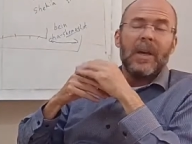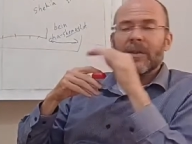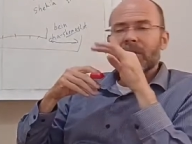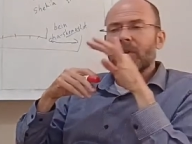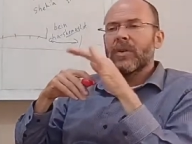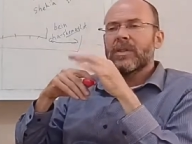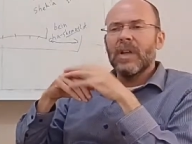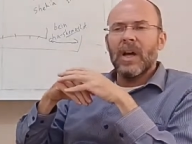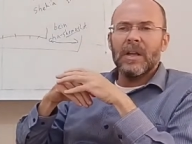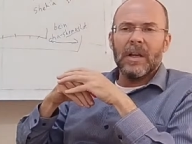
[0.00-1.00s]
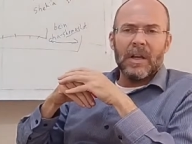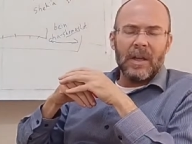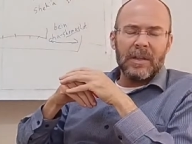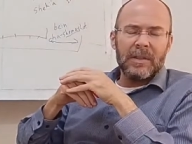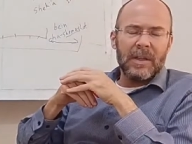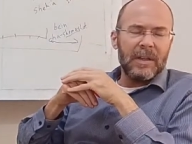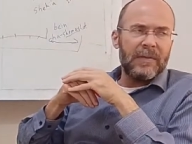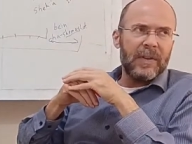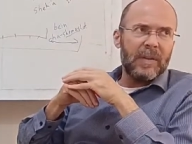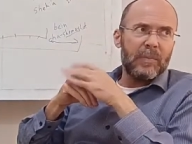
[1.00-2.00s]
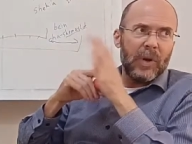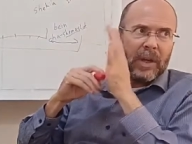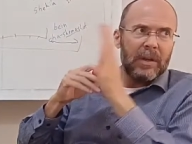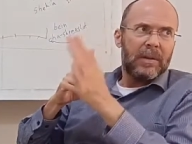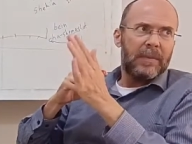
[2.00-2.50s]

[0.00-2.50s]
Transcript: And so it's not a significant break.